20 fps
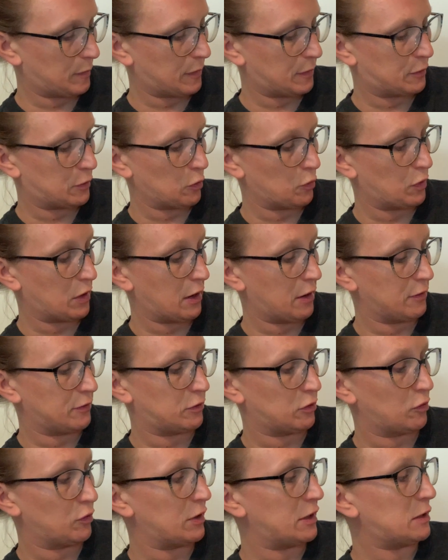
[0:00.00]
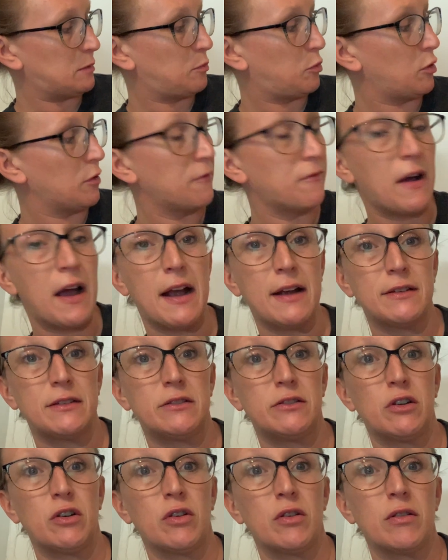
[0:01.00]
So these poor
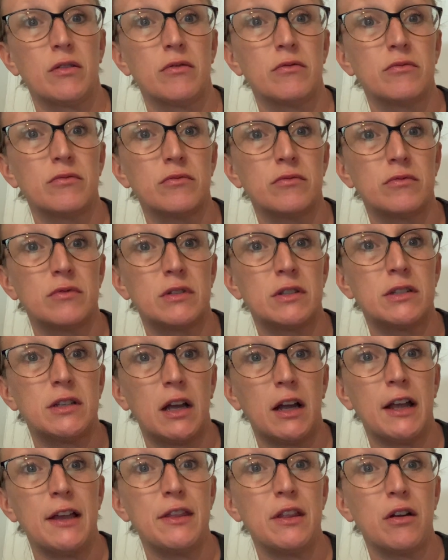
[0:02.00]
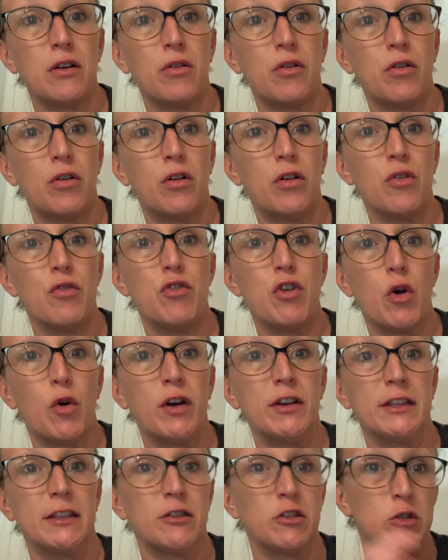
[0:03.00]
foxes are stuck in their hole
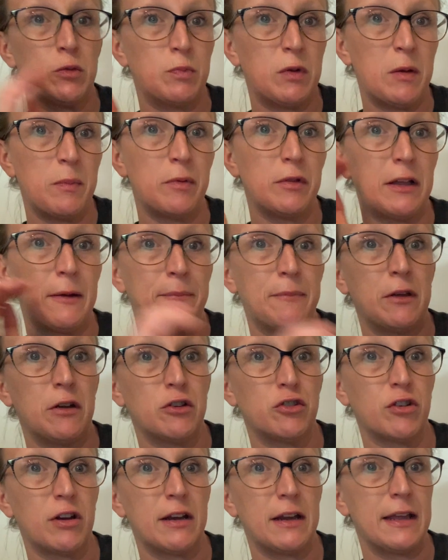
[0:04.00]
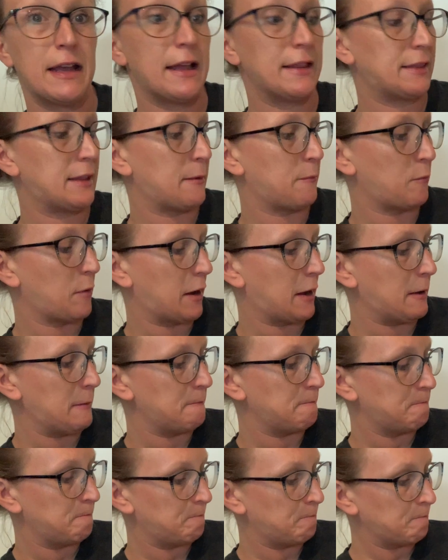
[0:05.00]
knowing that there's people up there trying to get them,
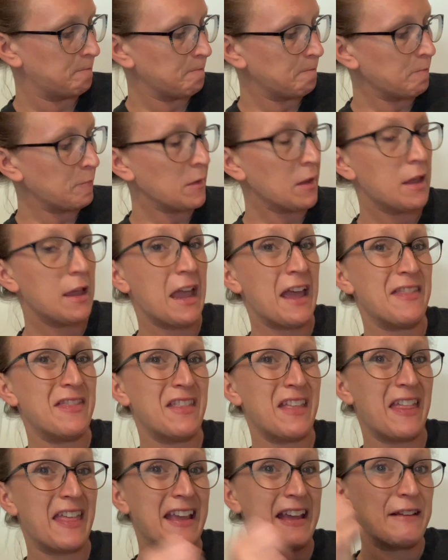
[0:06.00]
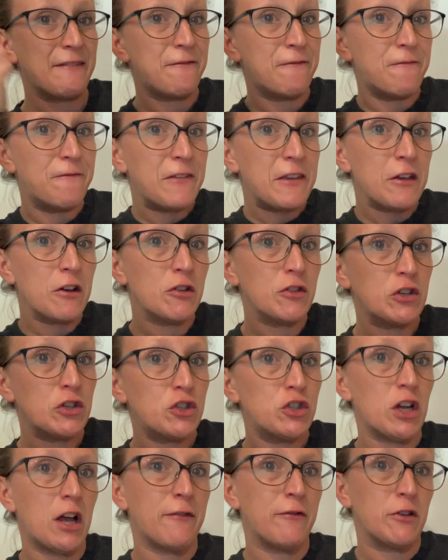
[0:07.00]
right? And they could feel the
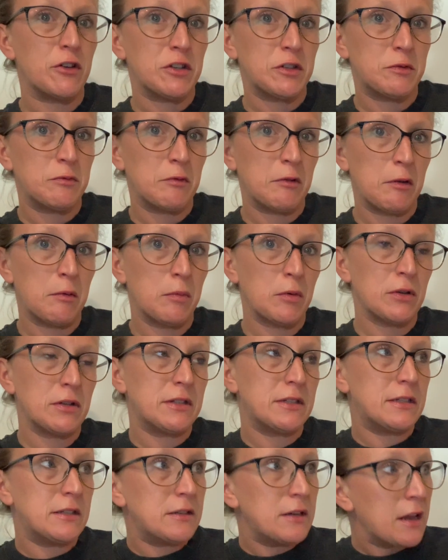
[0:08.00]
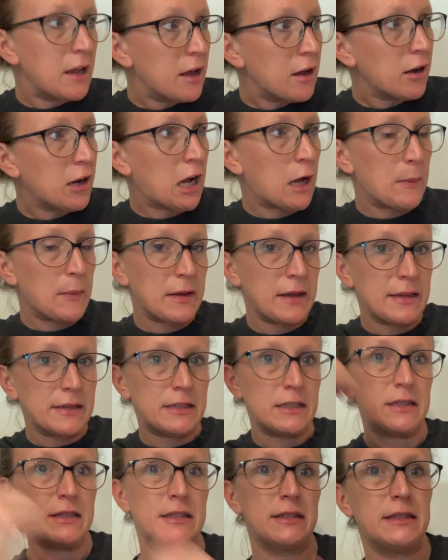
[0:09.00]
shovels, remember, coming
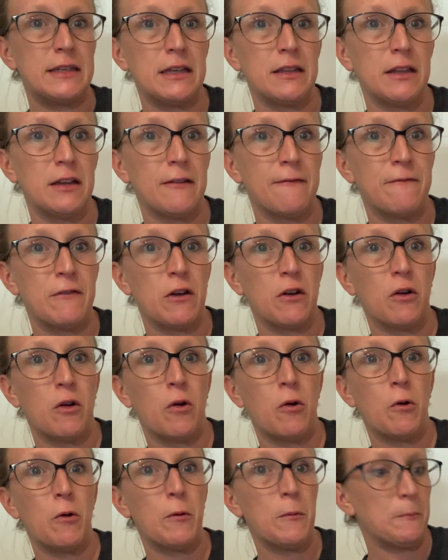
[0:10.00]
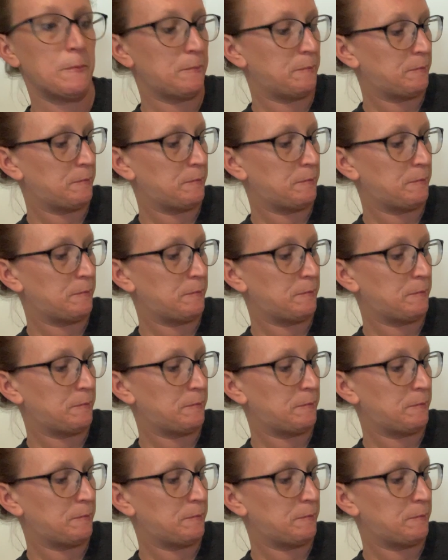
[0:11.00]
into the ceiling of their hole.